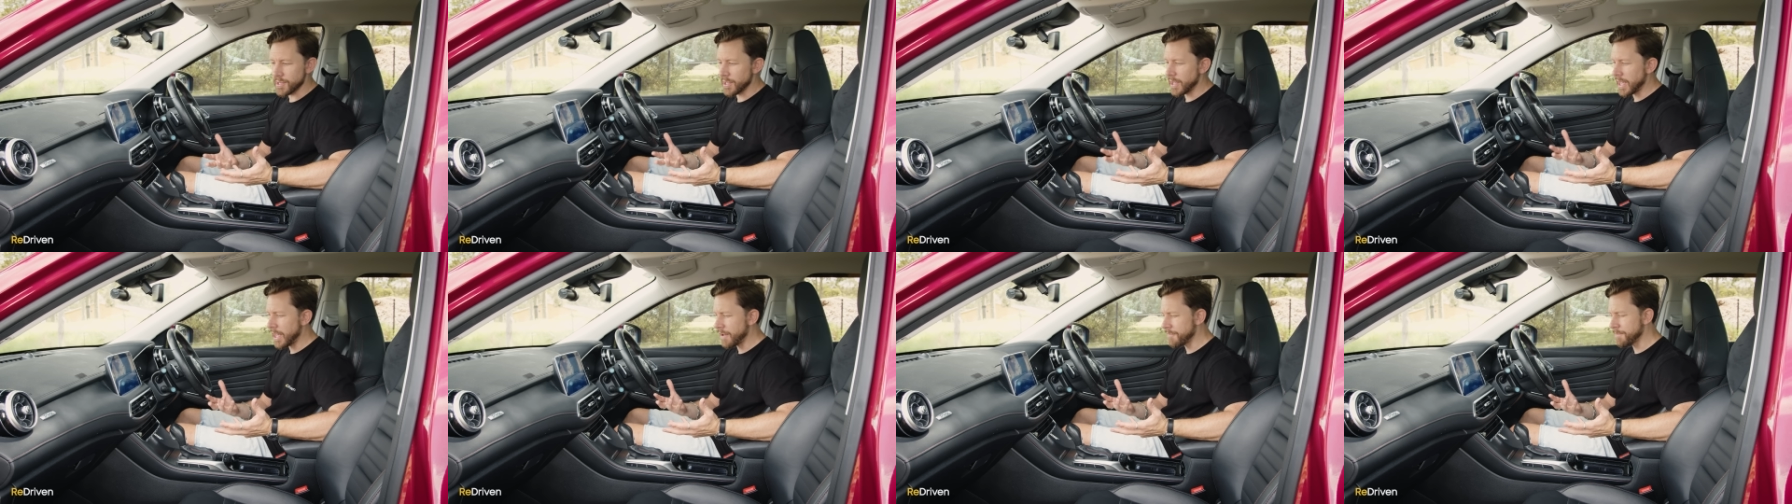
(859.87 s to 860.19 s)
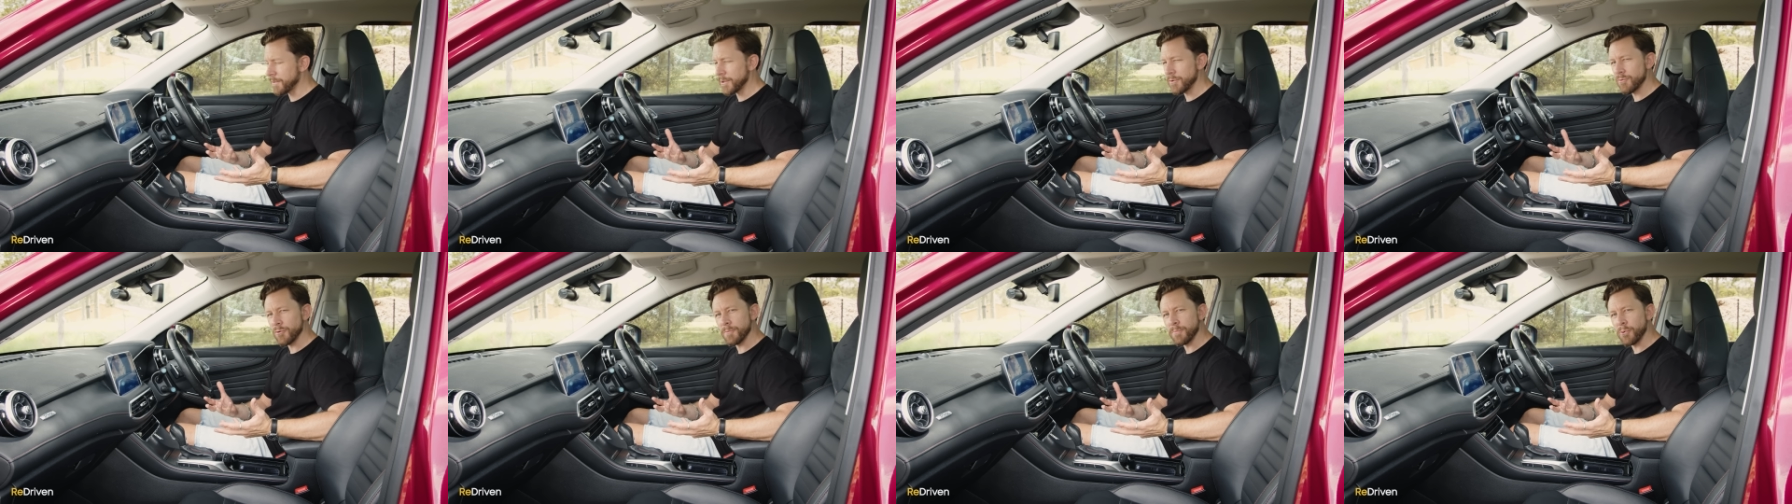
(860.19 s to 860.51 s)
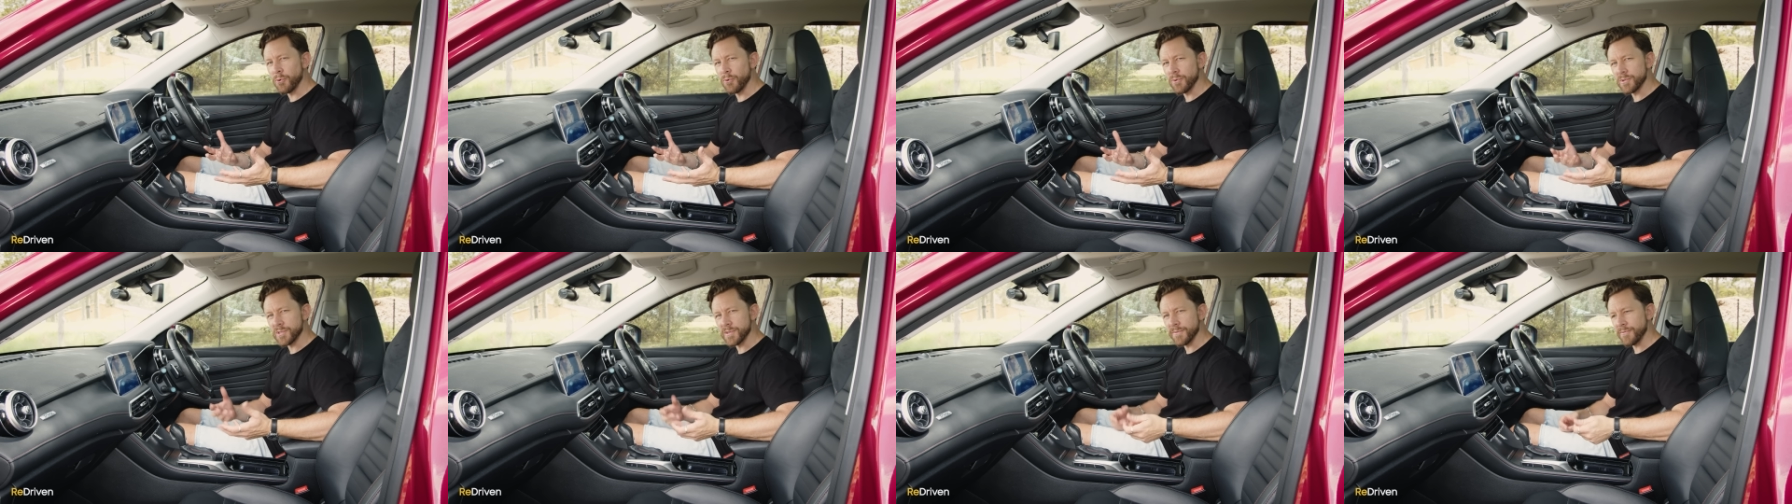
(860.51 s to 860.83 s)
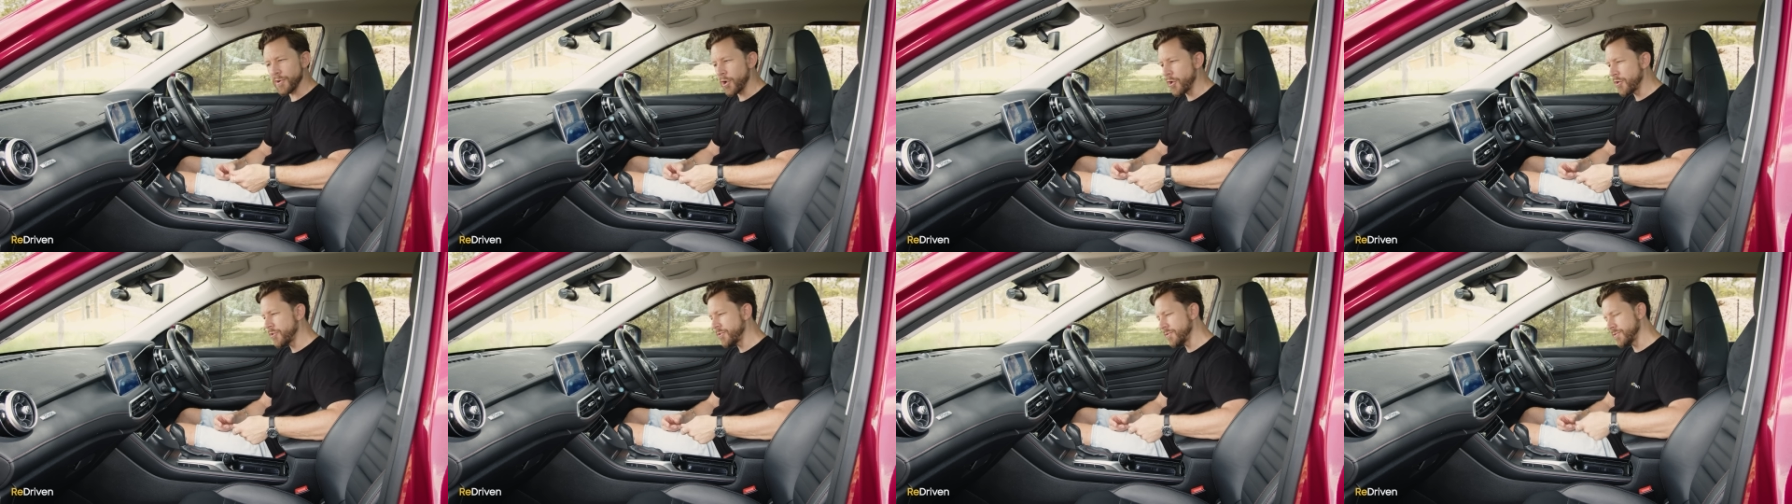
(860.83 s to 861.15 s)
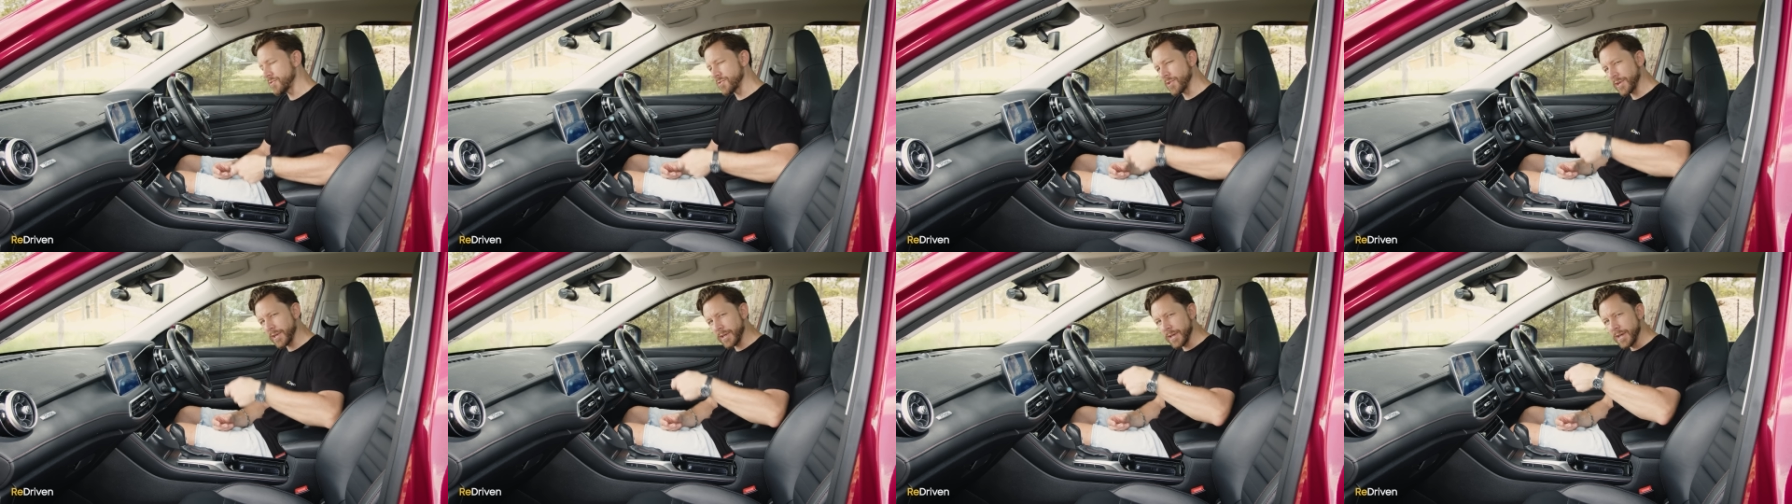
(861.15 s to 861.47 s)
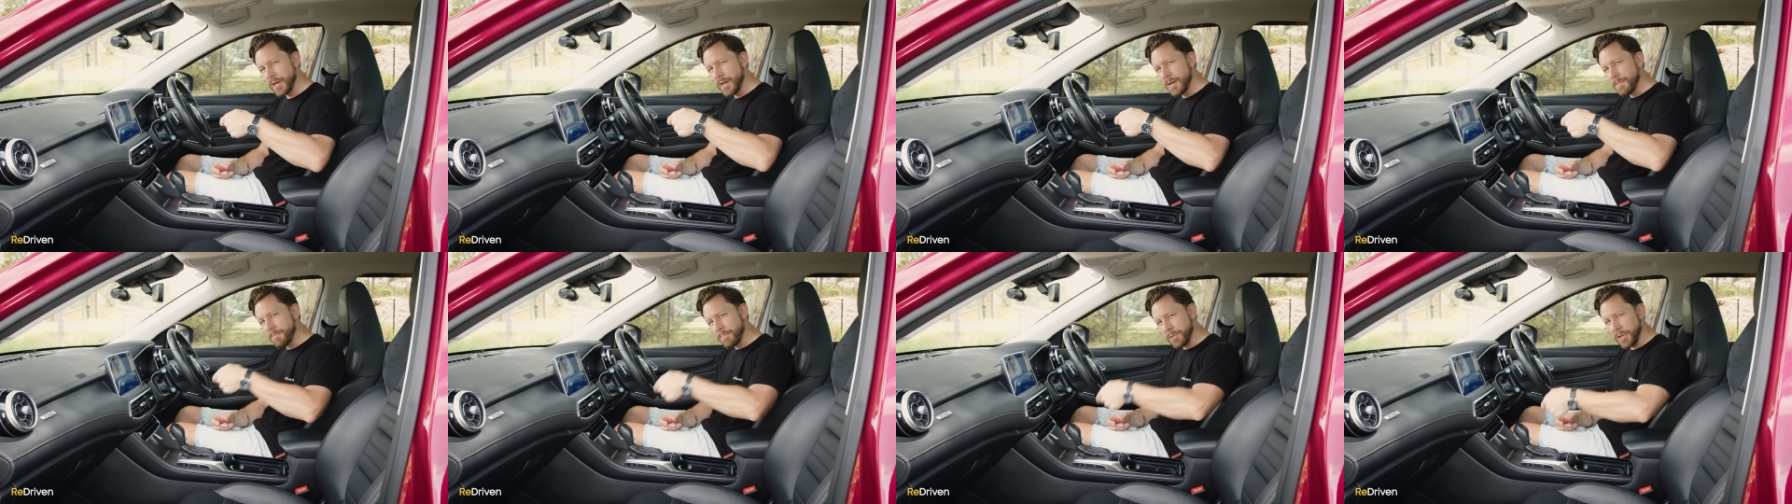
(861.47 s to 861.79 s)
There have been reports of owners like
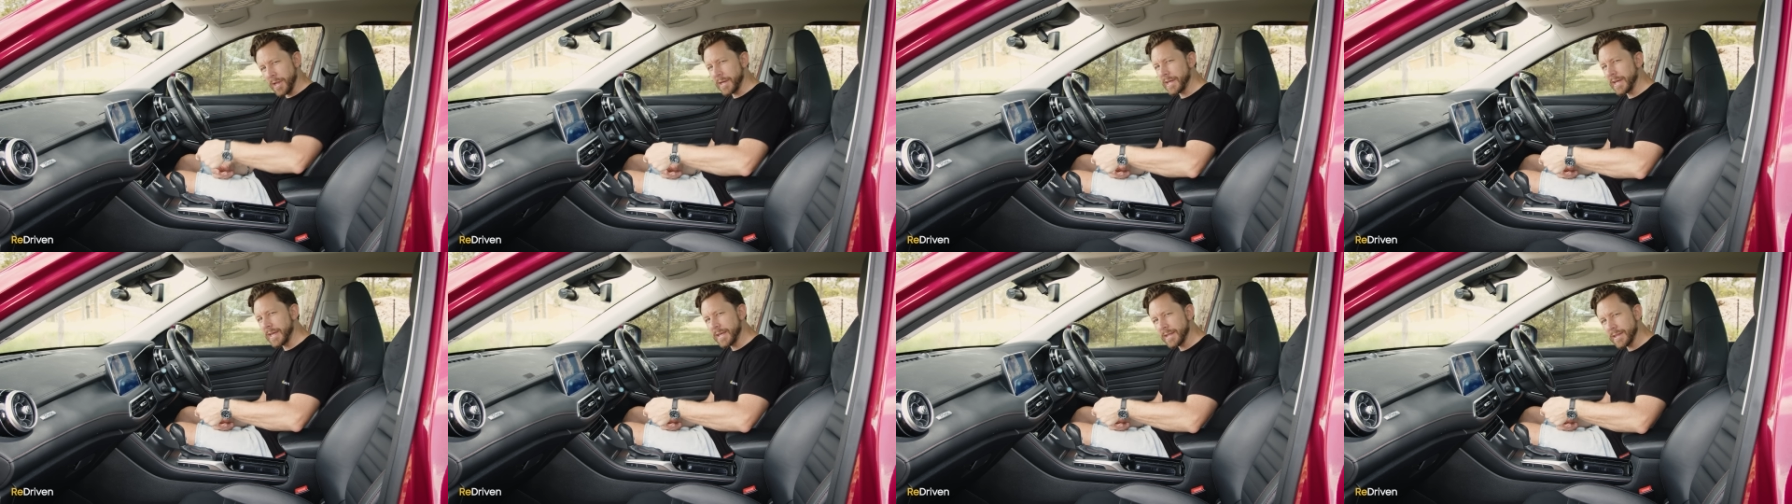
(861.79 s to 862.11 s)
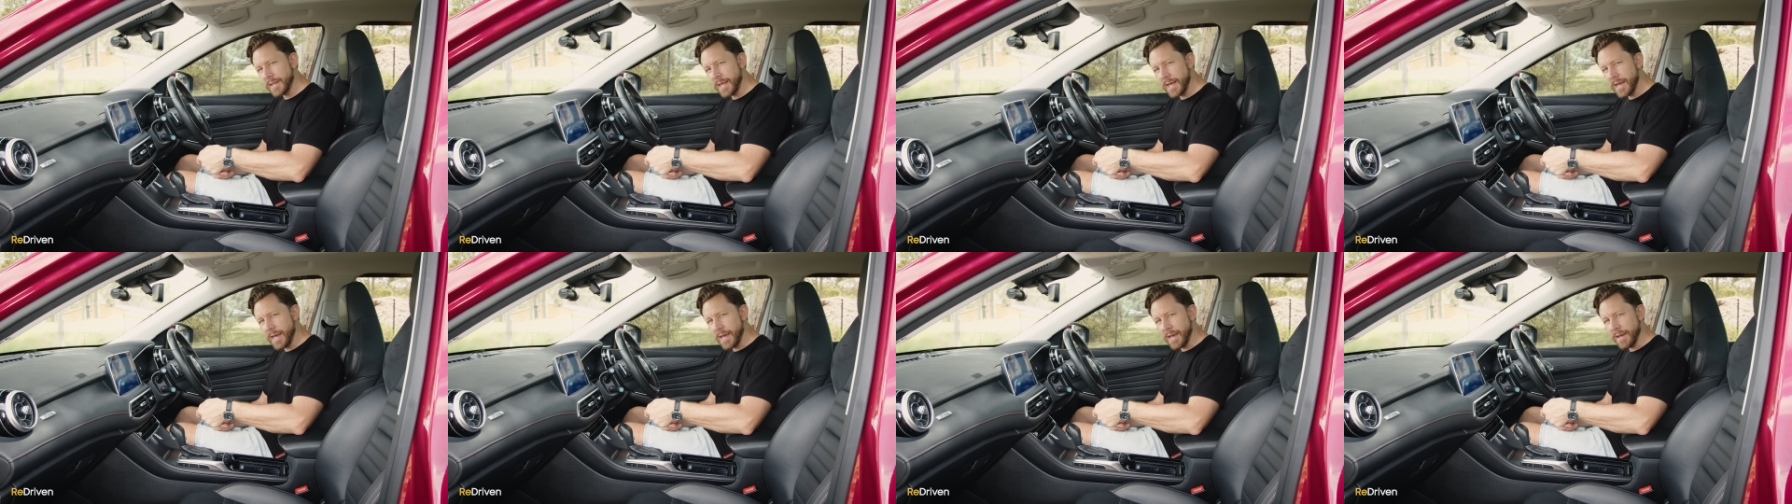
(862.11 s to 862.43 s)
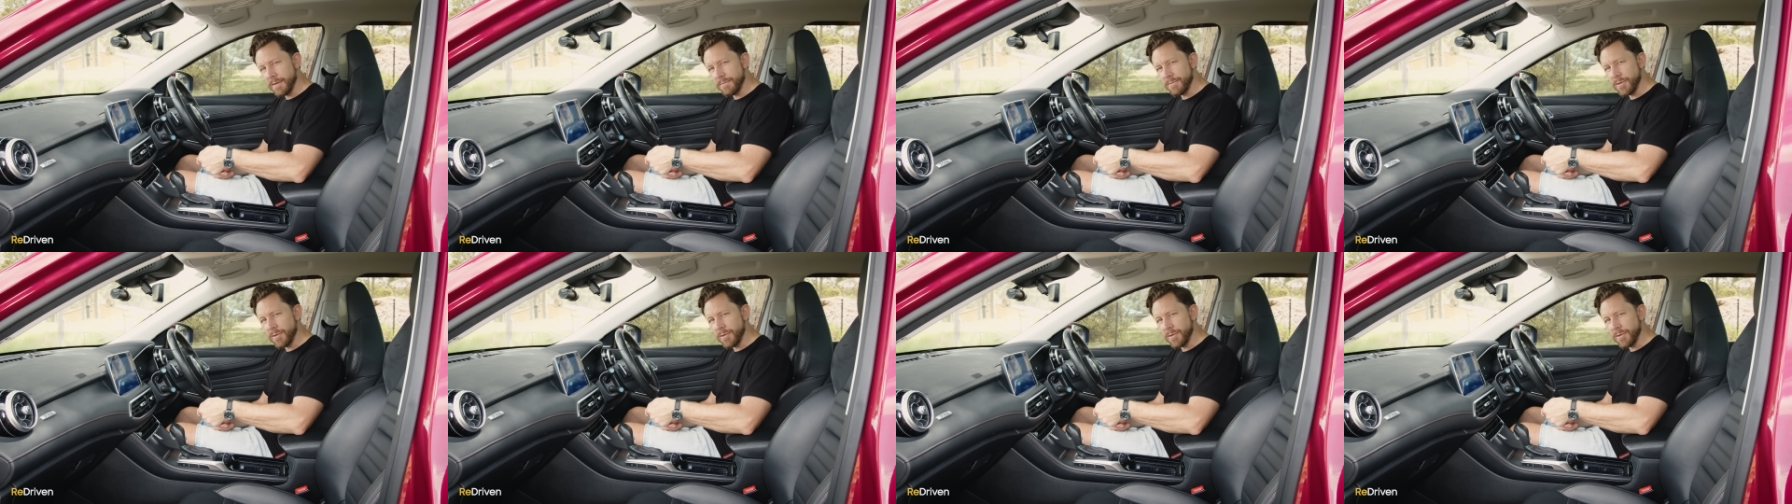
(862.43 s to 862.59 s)
plugging their,